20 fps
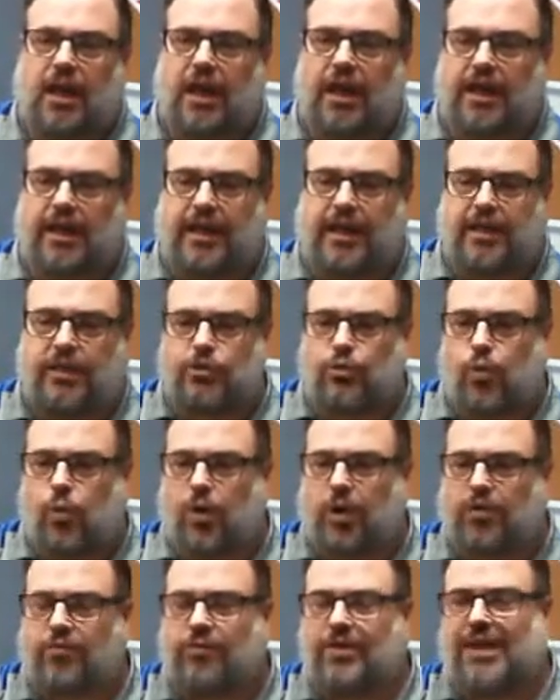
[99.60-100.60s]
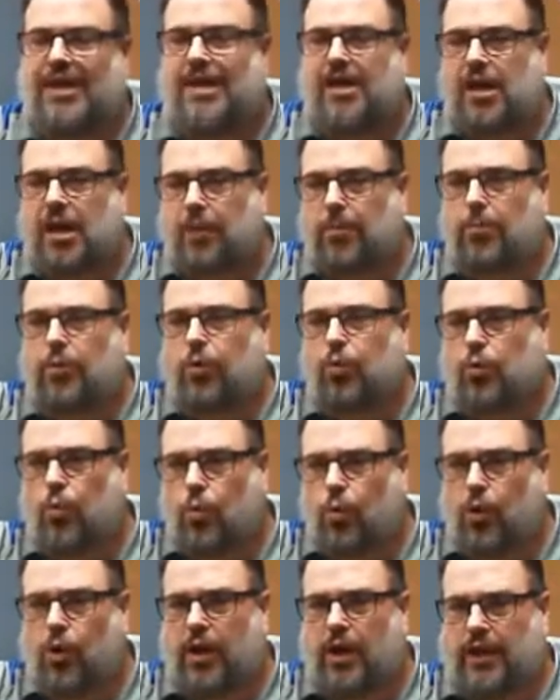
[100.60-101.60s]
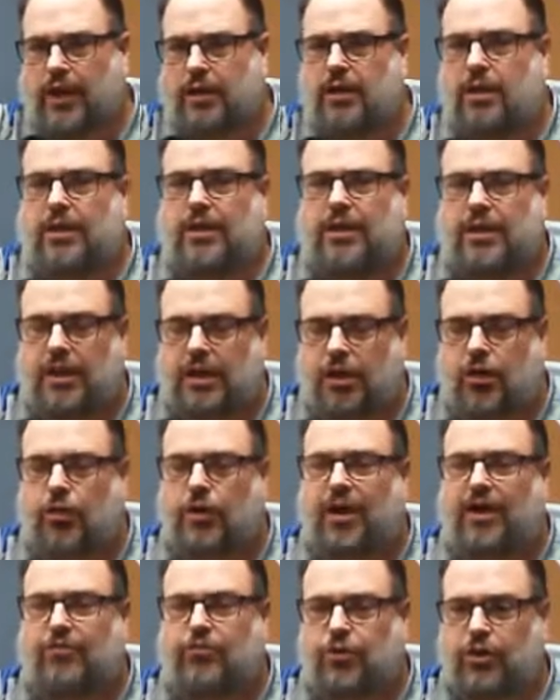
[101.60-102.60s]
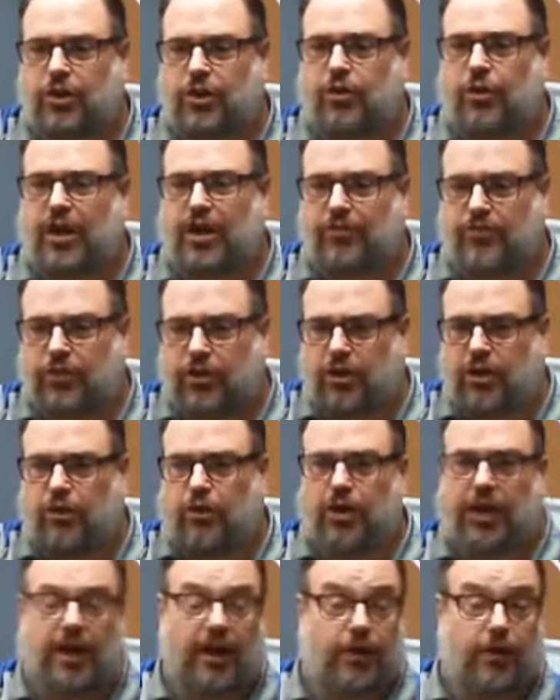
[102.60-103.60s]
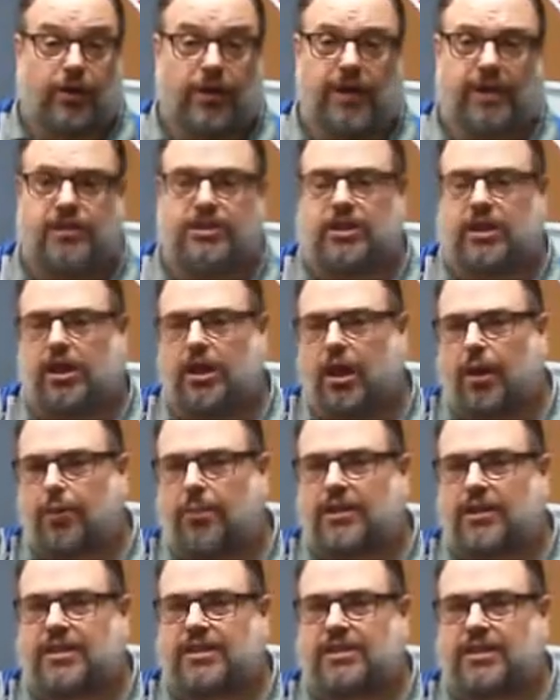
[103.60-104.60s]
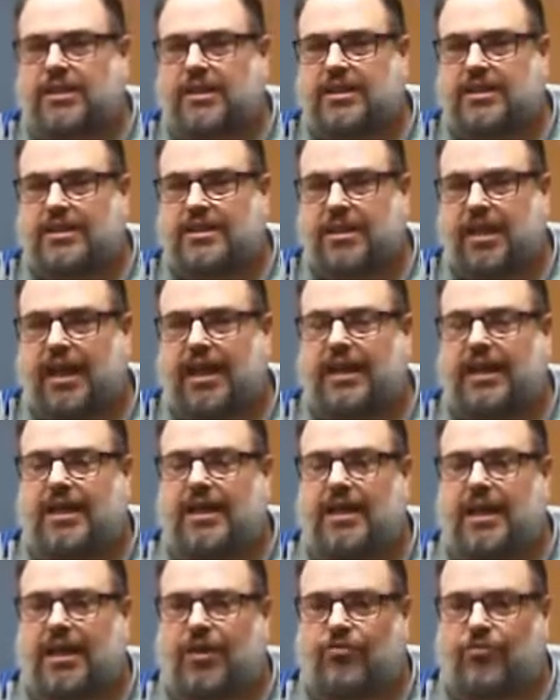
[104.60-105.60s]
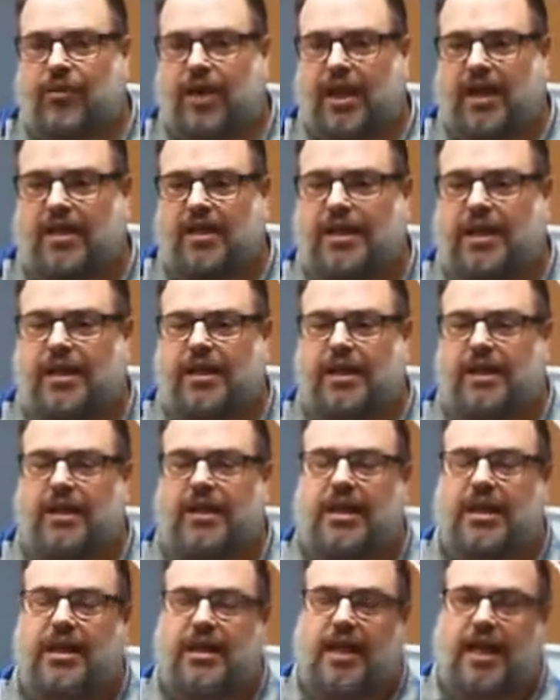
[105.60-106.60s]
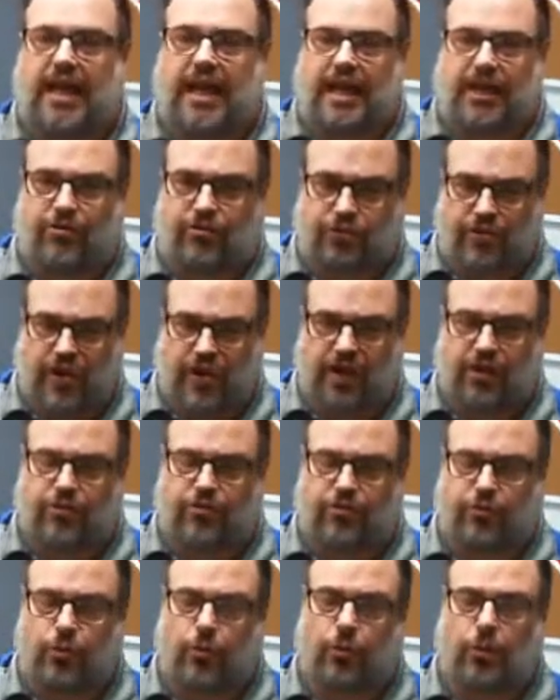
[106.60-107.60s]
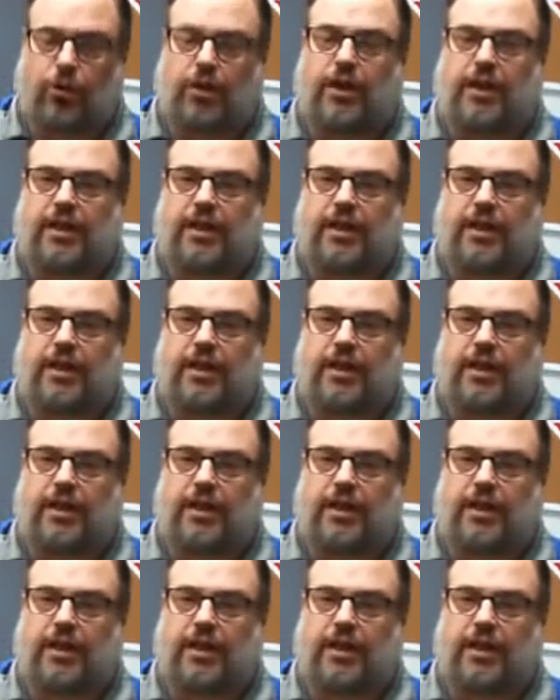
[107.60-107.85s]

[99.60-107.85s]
it is one of the #1 year after year after year areas that companies get cited and violated and fined for,